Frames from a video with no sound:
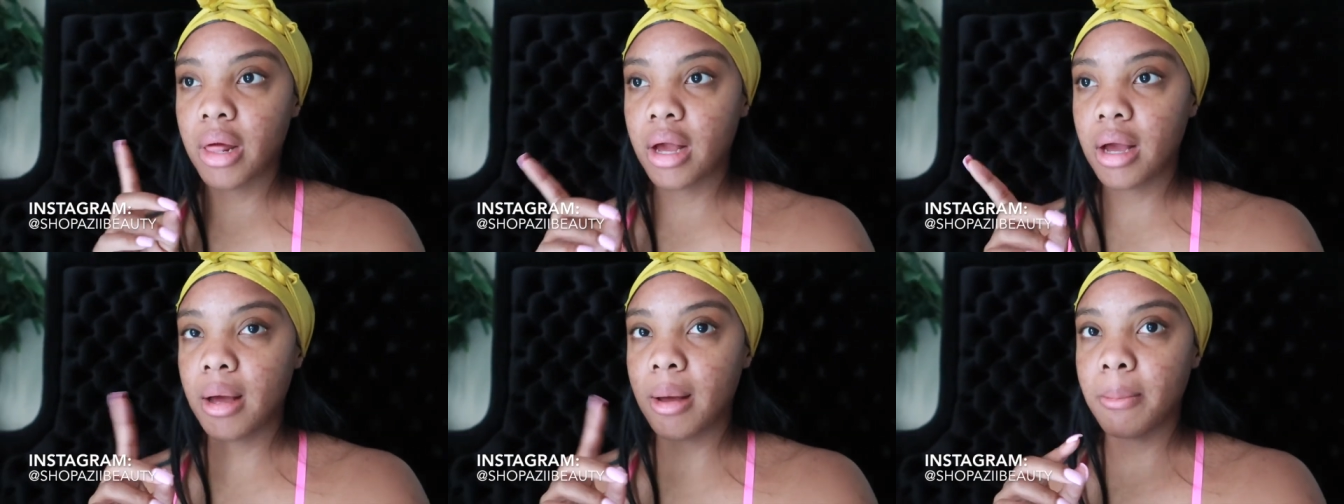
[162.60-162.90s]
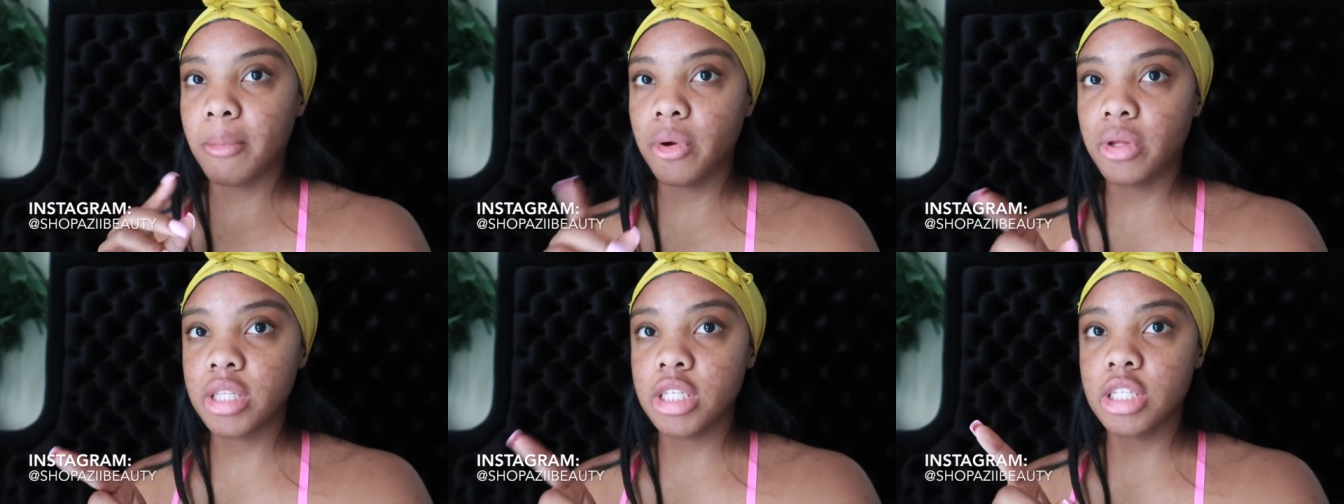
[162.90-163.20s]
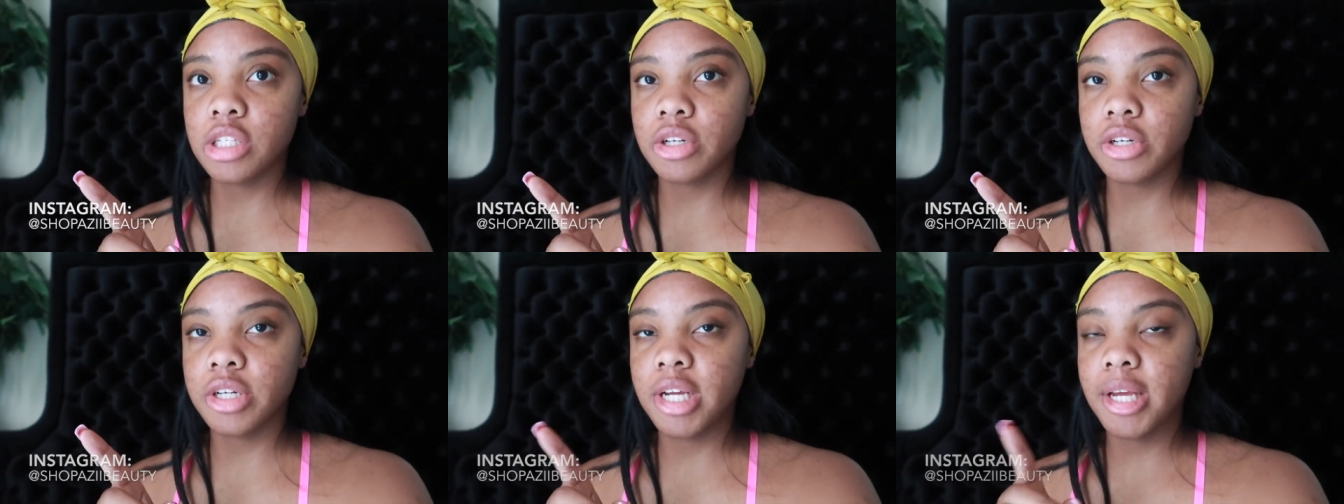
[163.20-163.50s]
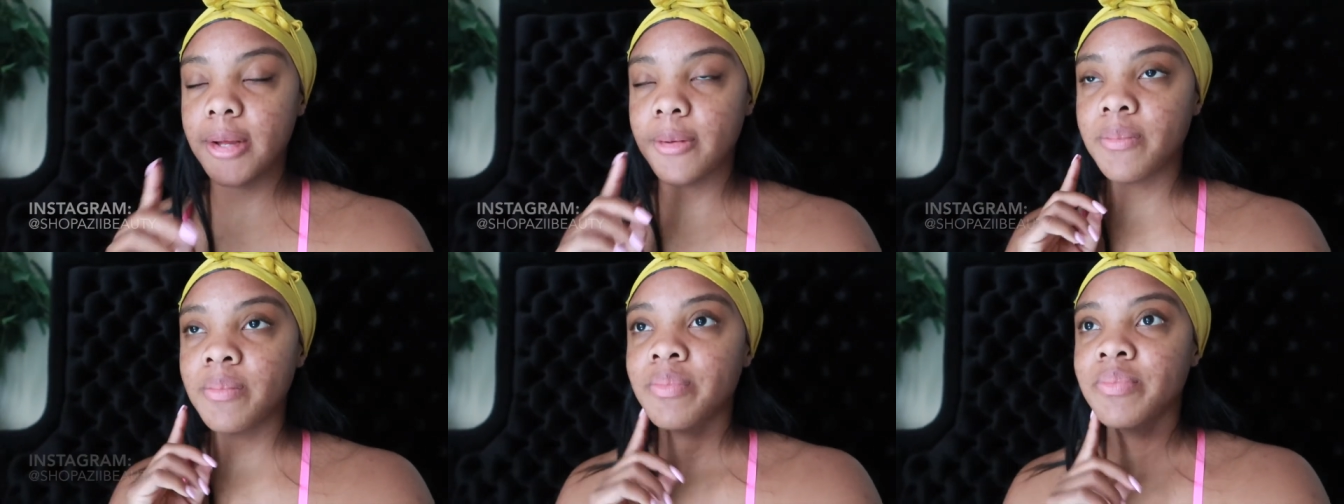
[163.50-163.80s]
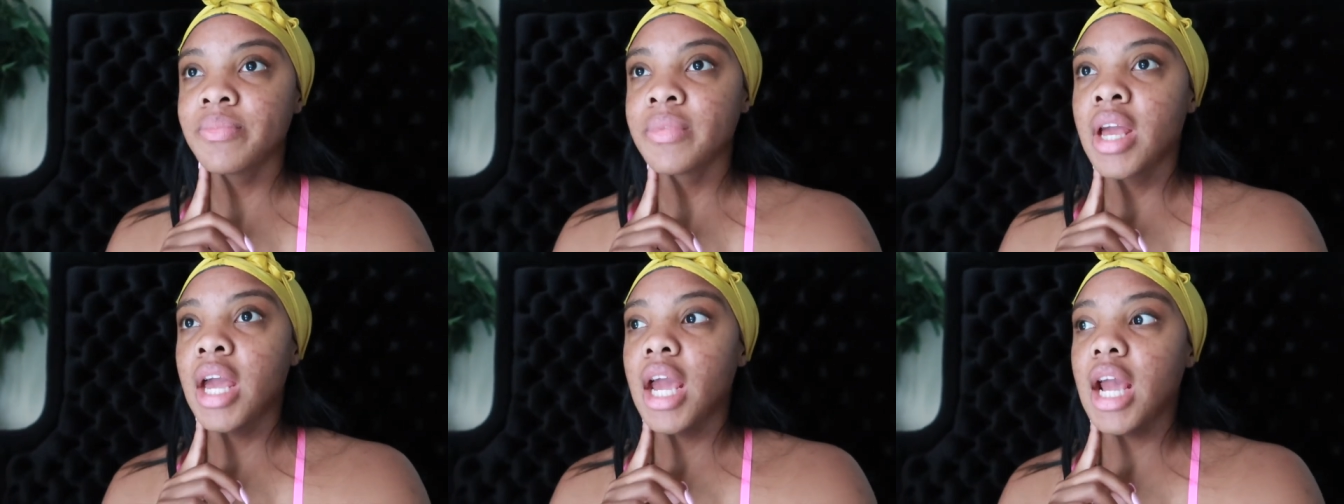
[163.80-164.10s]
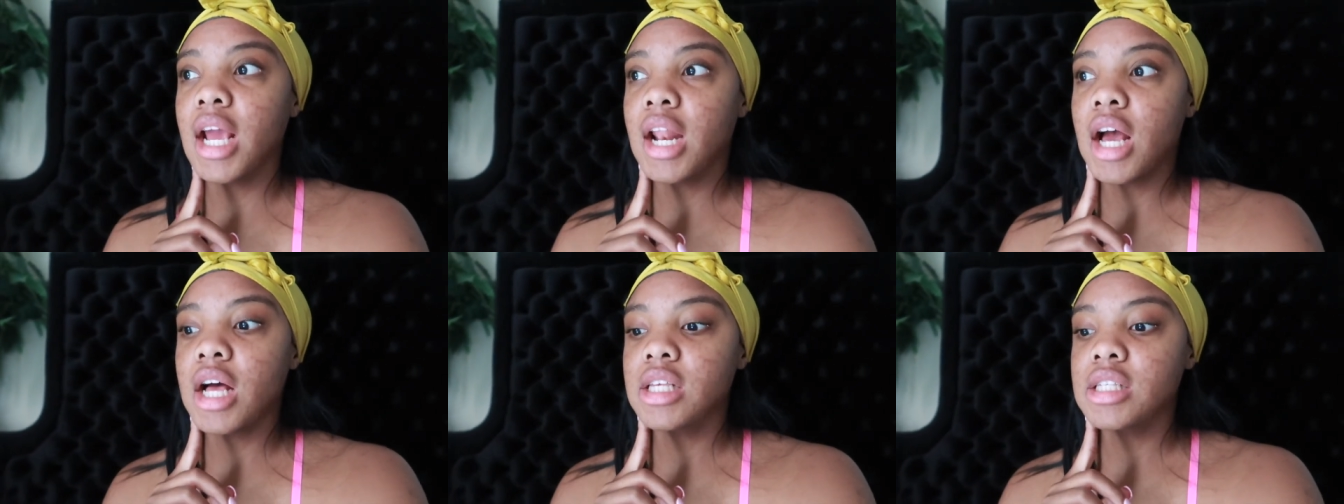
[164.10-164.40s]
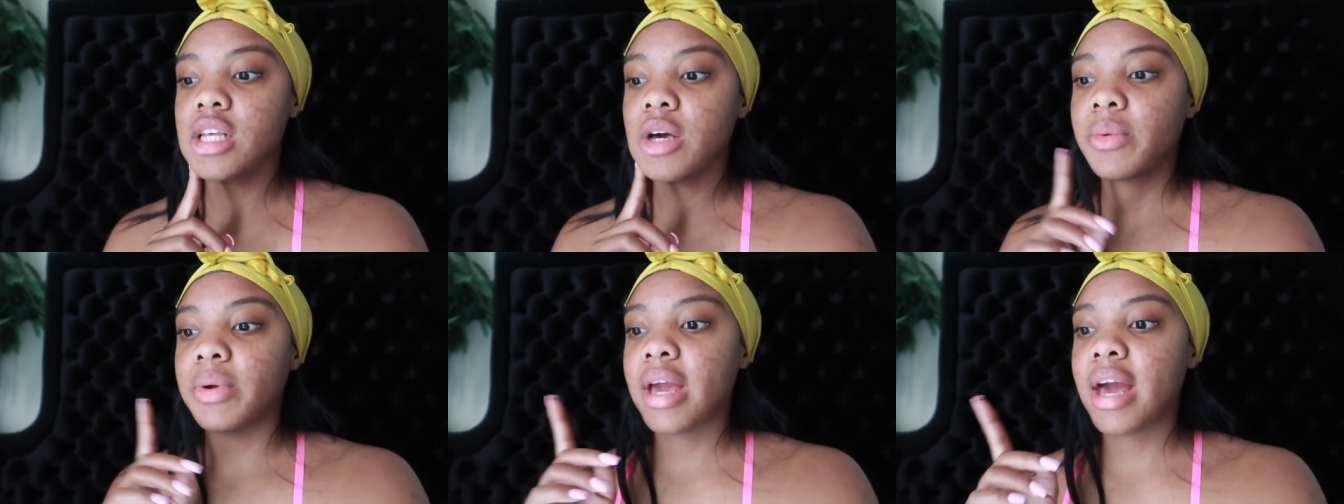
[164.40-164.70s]
um, on the screen and
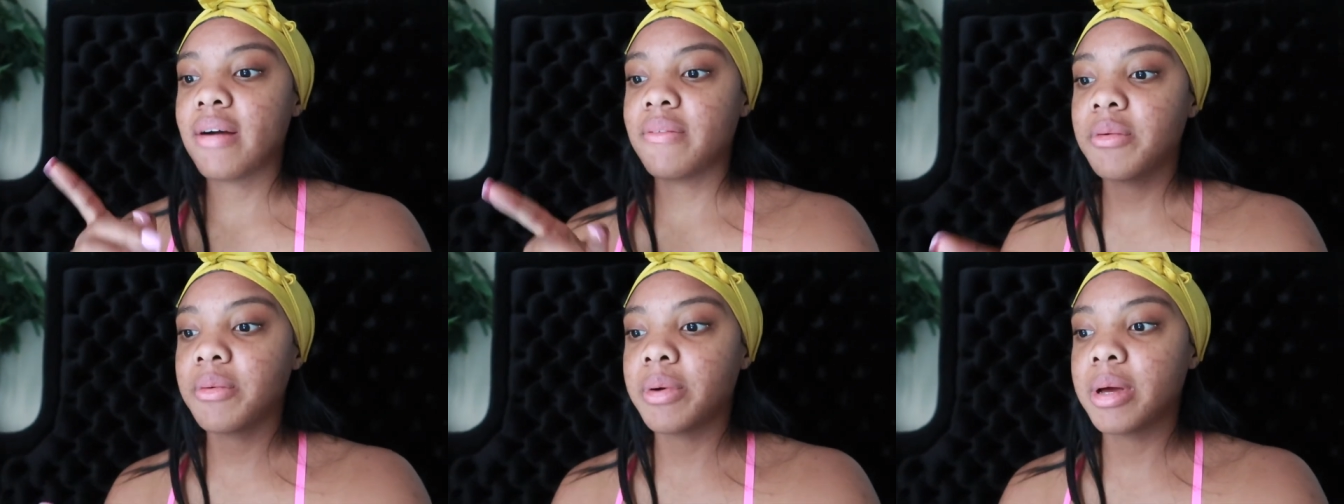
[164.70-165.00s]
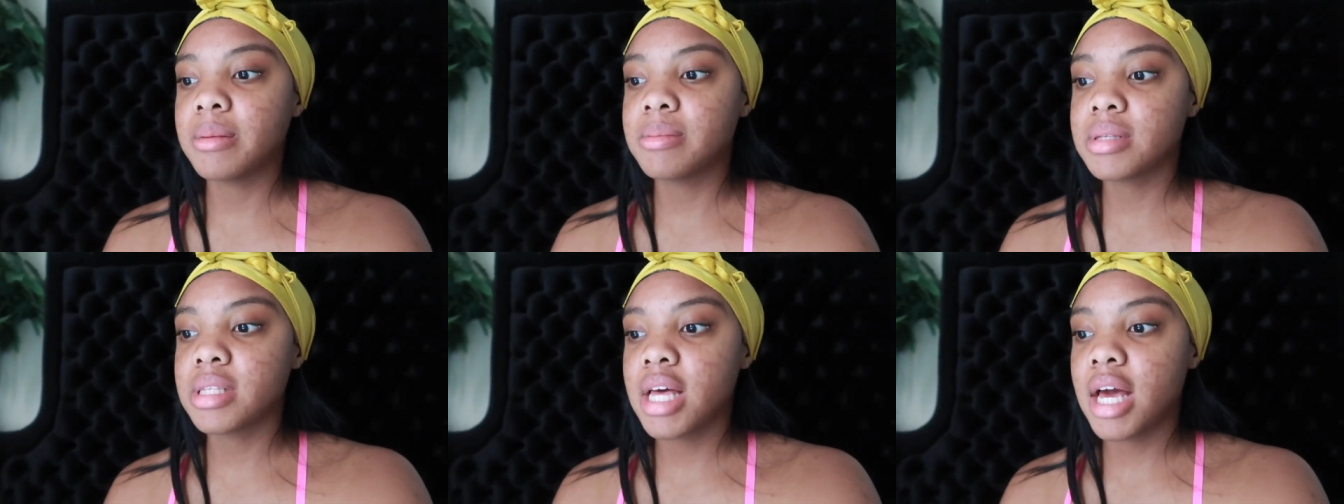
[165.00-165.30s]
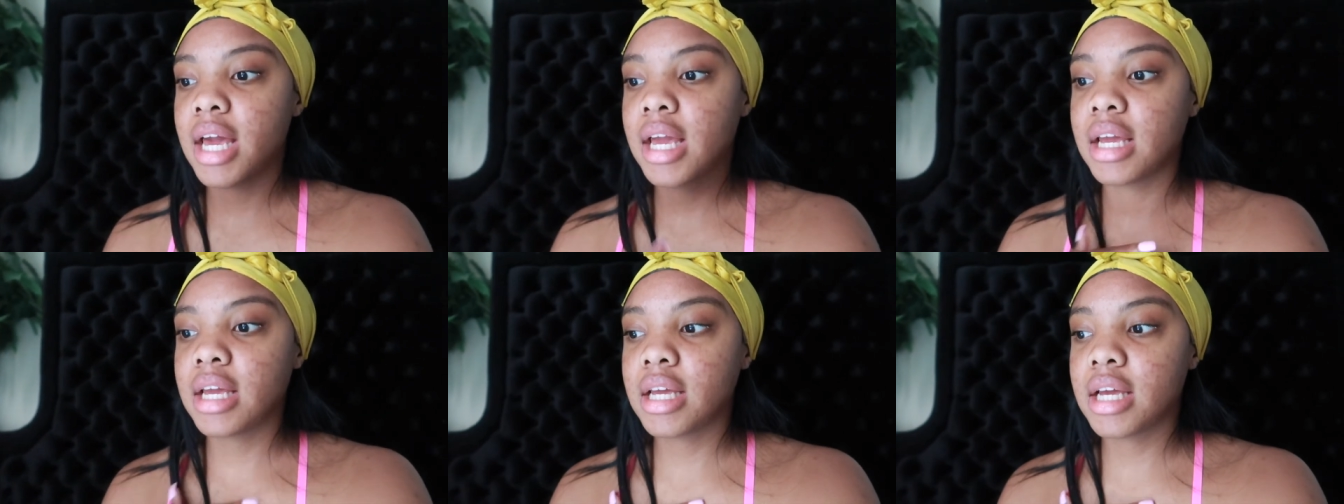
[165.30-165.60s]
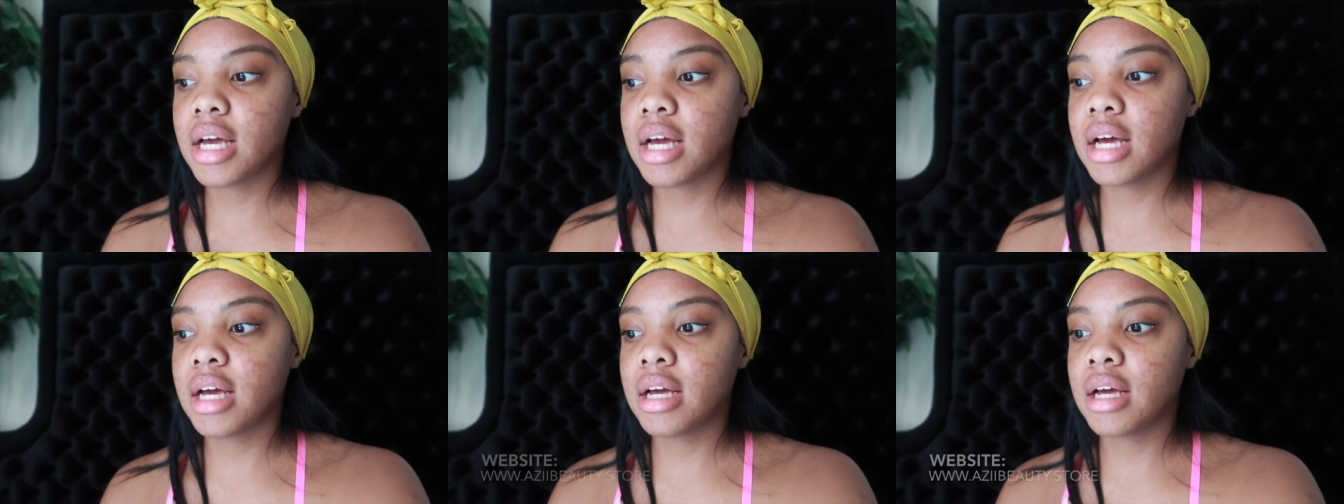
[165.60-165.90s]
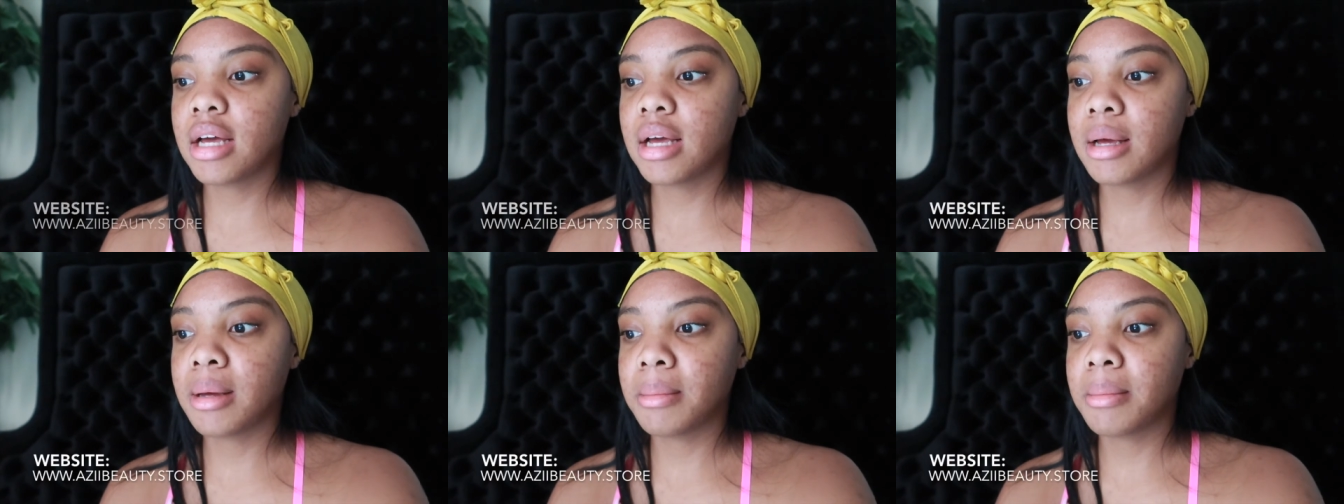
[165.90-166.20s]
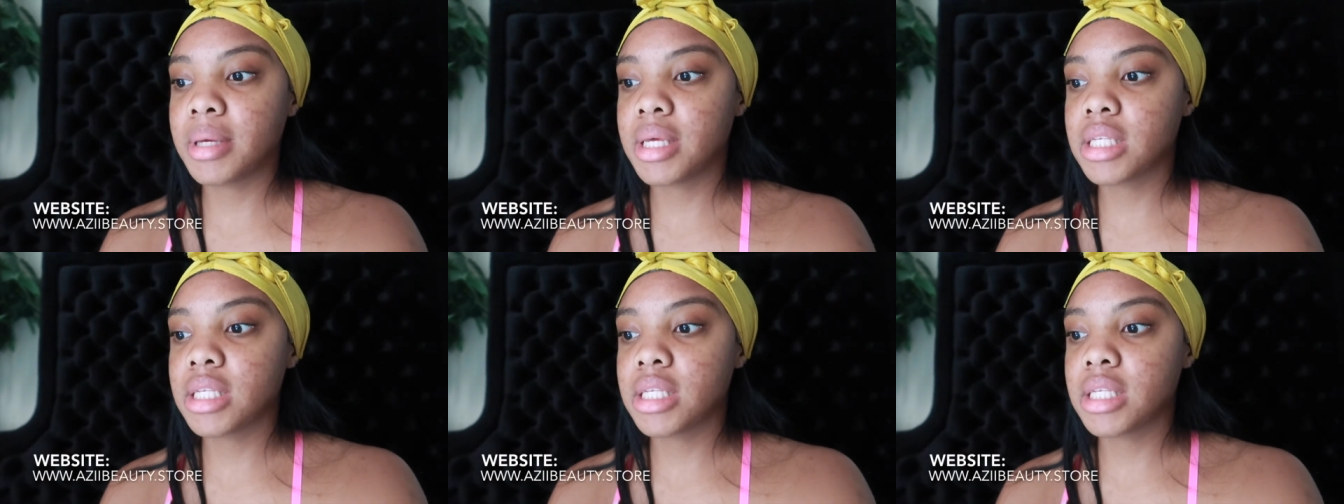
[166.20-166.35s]
also we have a website um,